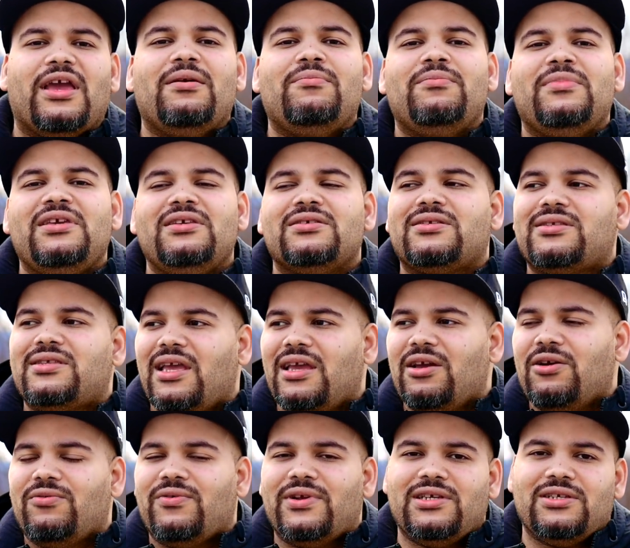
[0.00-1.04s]
It means they
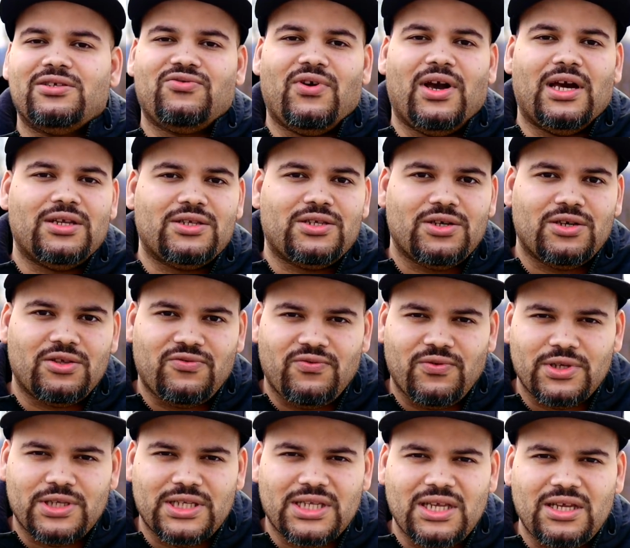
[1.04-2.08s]
already try to search
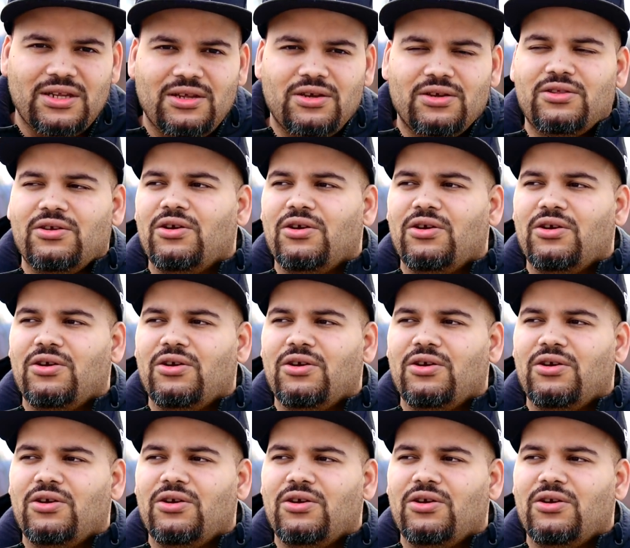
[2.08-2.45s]
for senior,